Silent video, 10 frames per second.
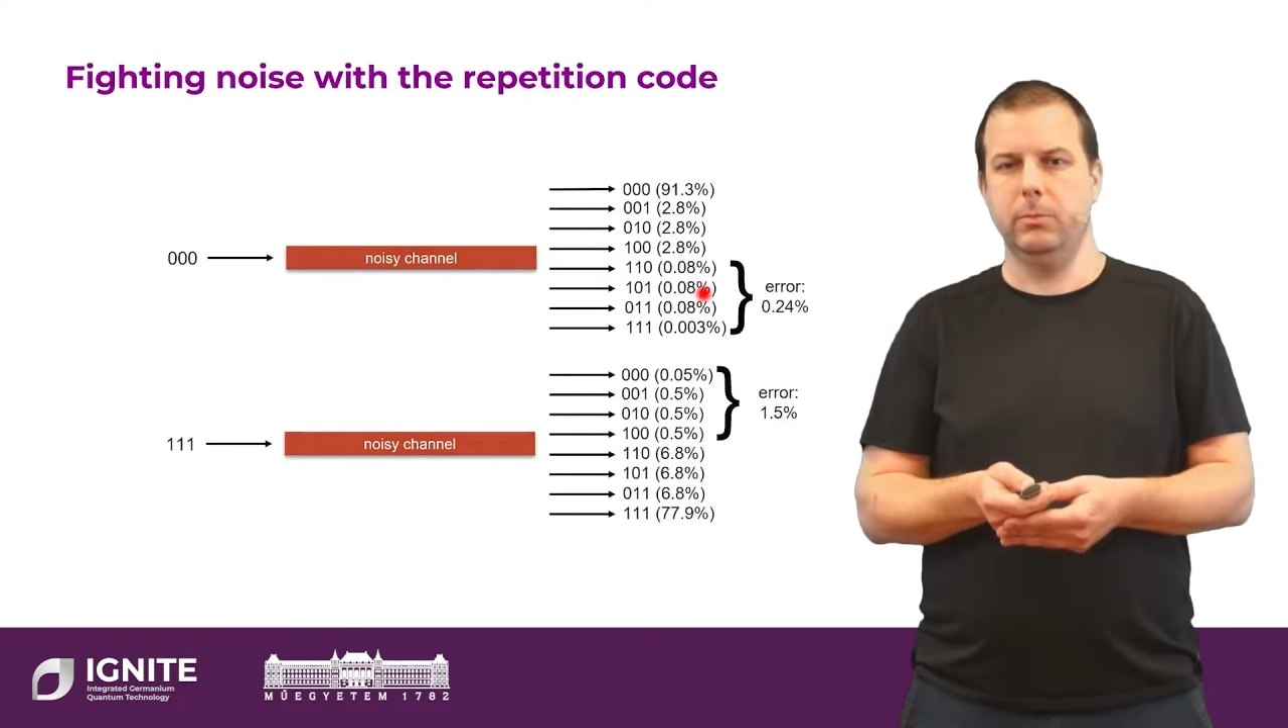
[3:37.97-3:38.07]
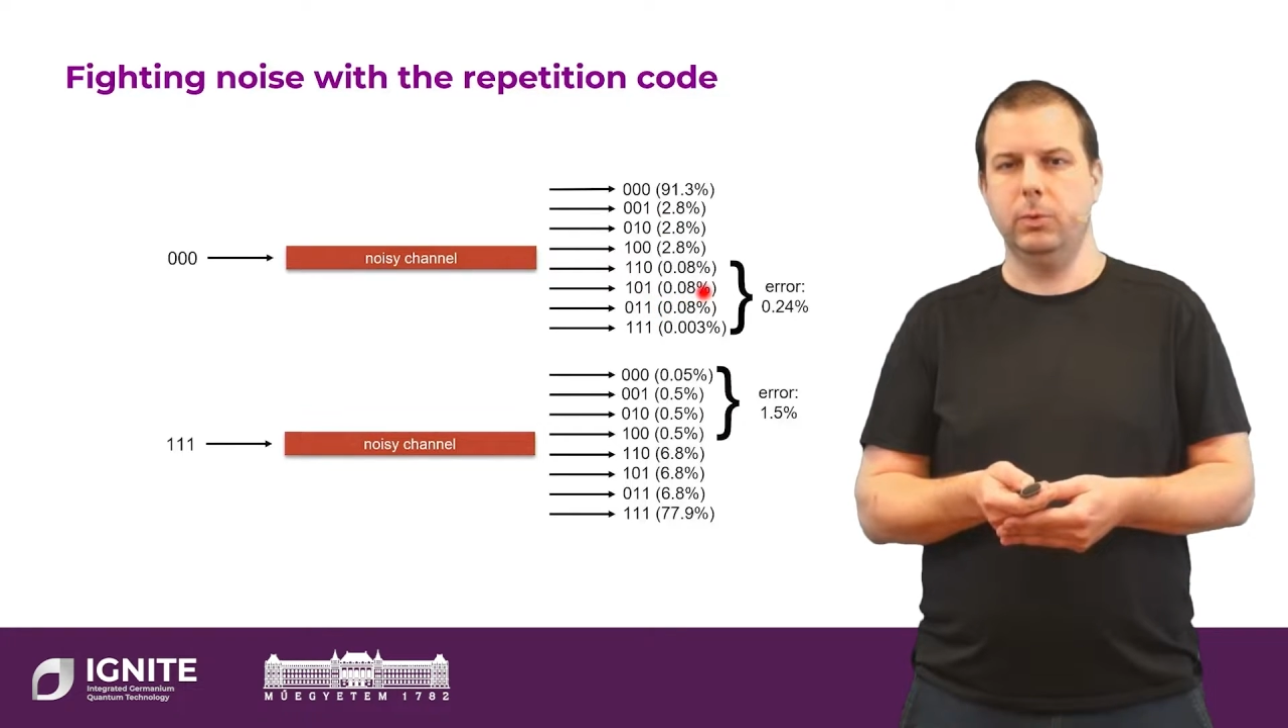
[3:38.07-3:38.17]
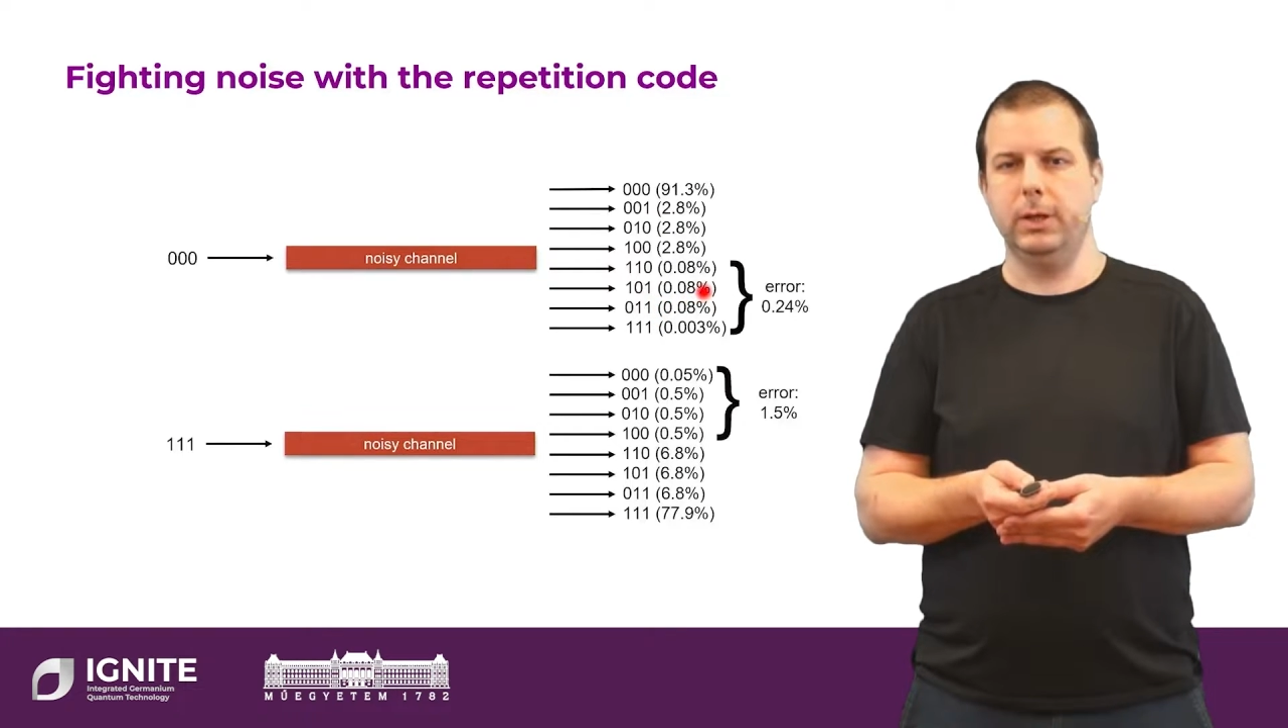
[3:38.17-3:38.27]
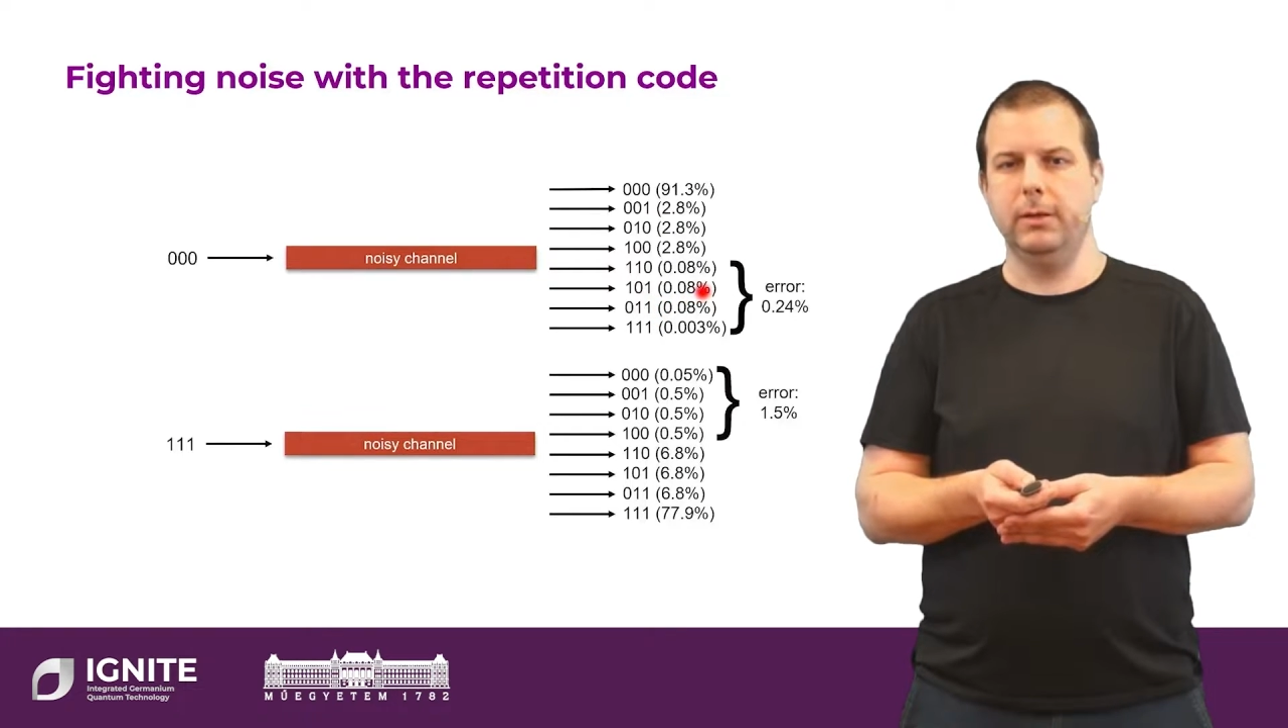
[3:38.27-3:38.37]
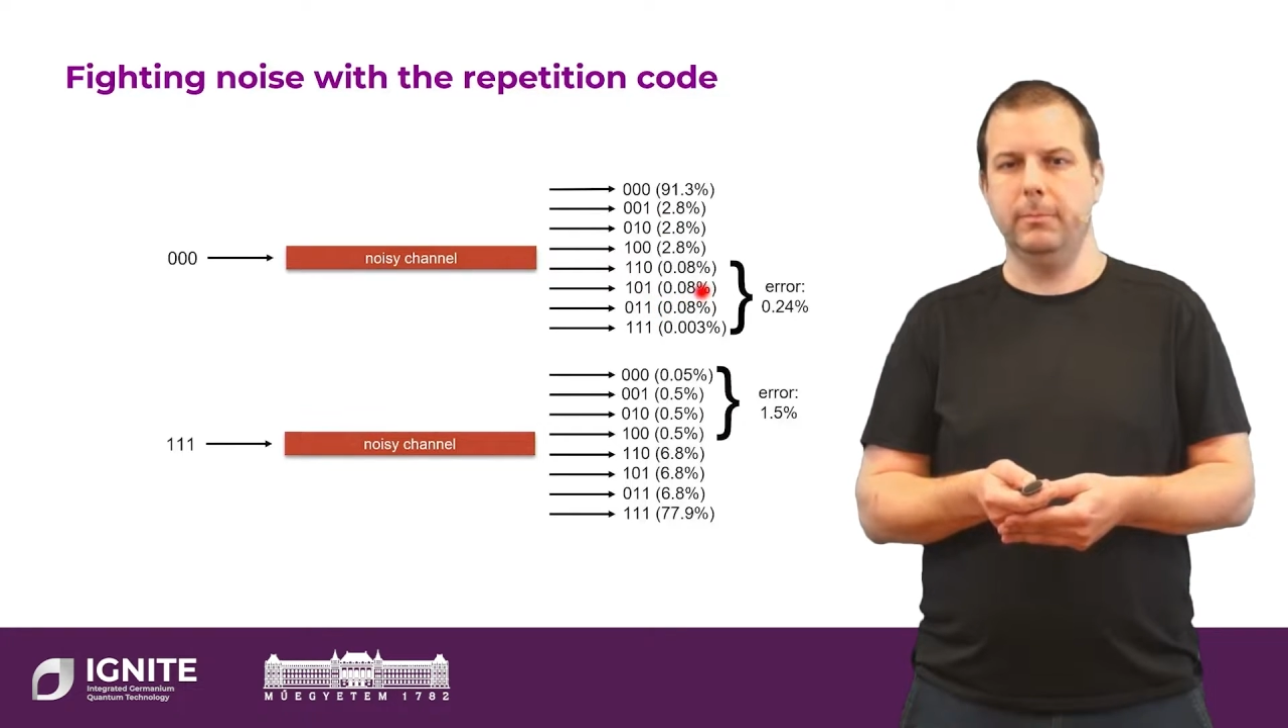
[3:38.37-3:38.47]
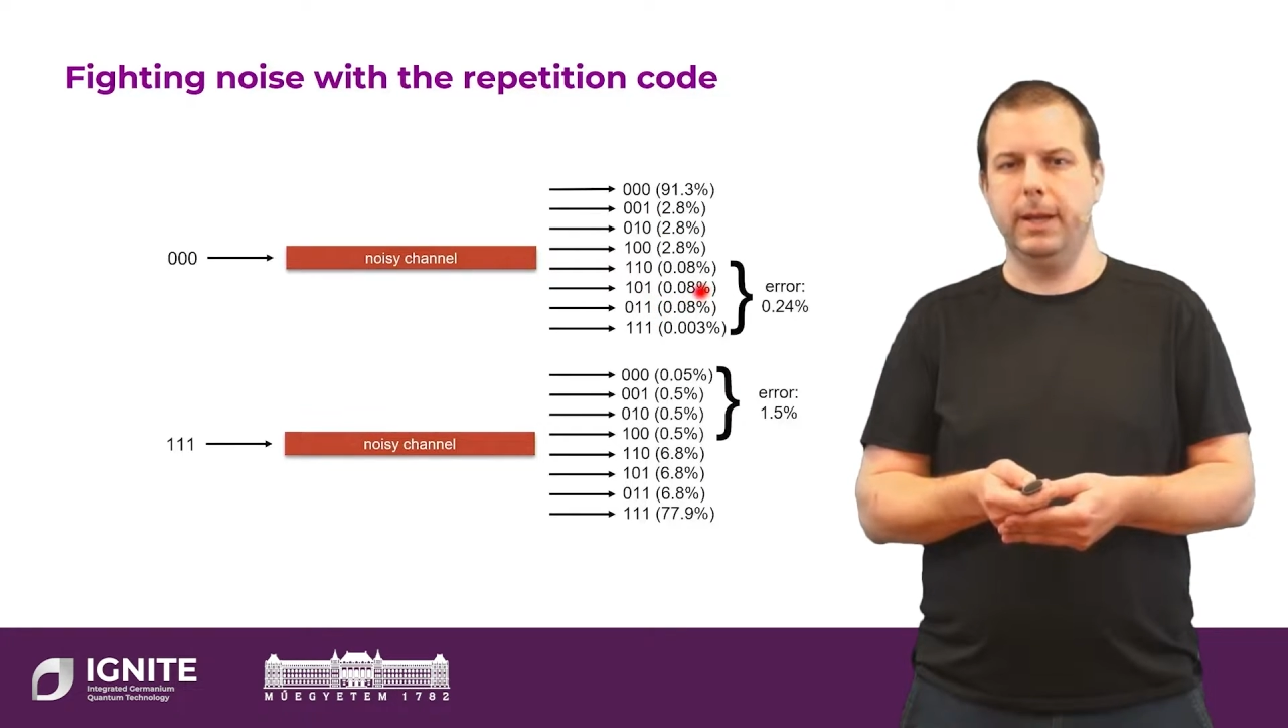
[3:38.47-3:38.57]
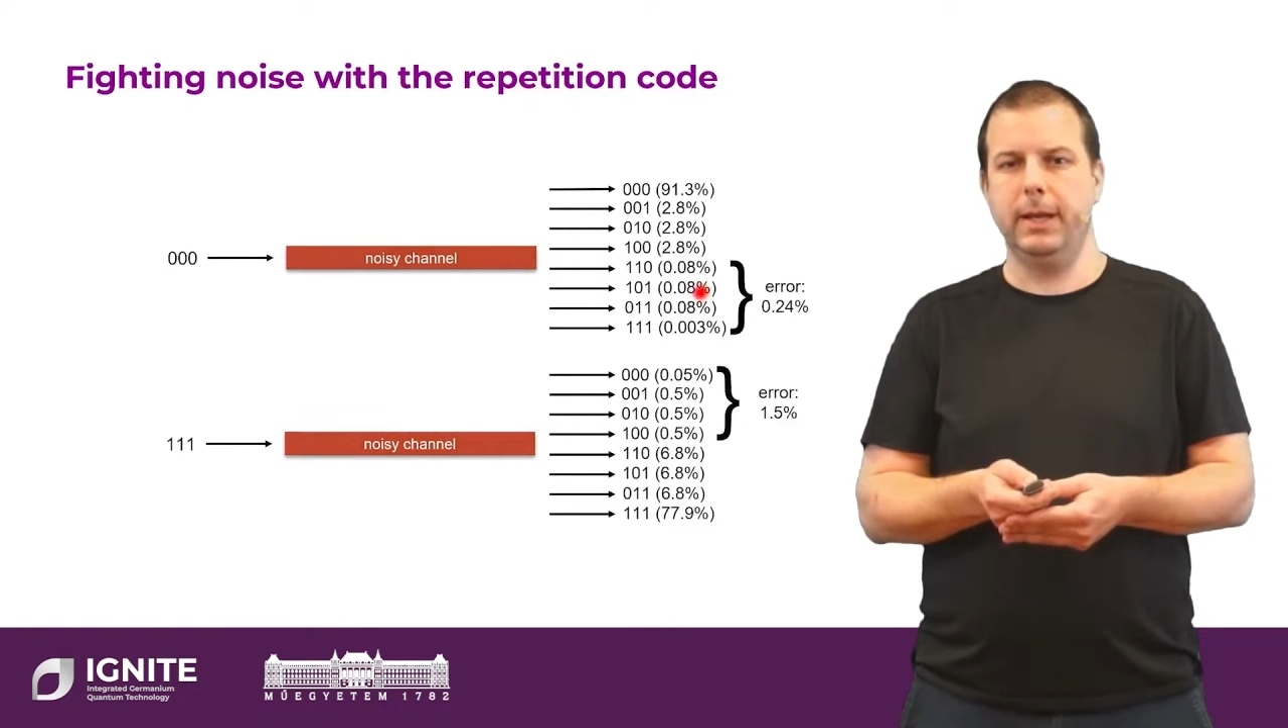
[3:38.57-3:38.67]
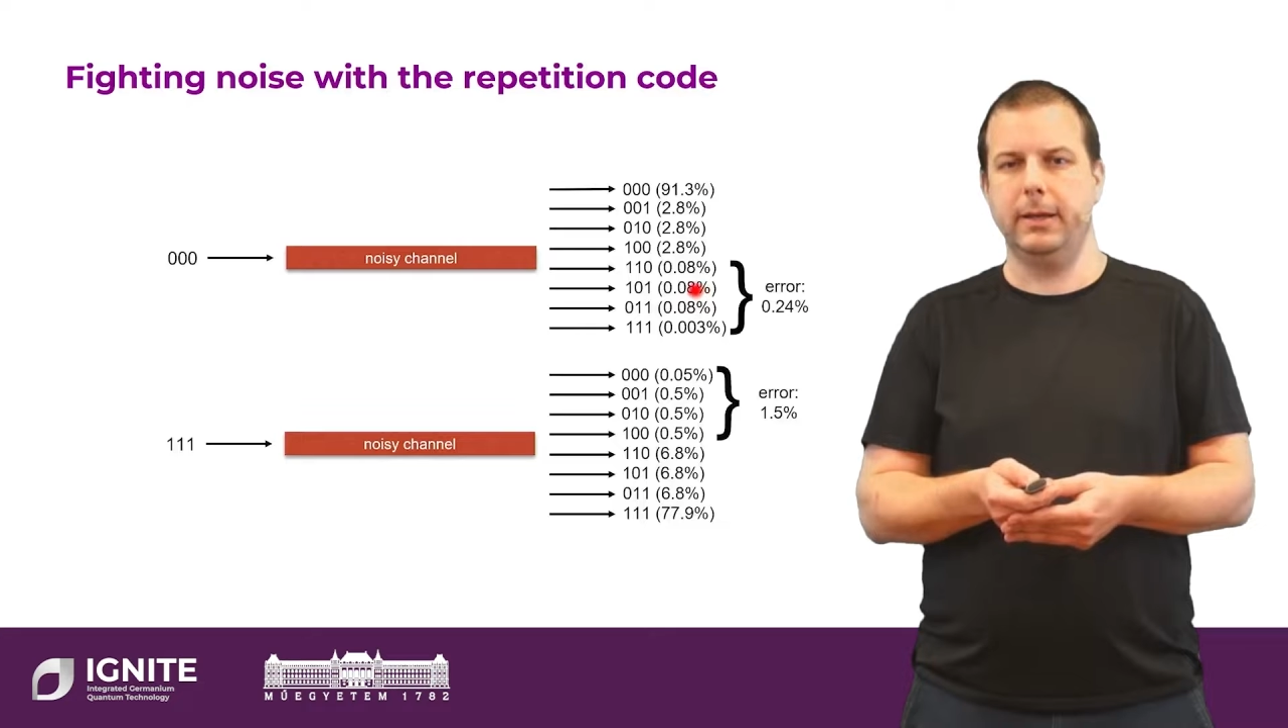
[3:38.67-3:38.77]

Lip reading: will make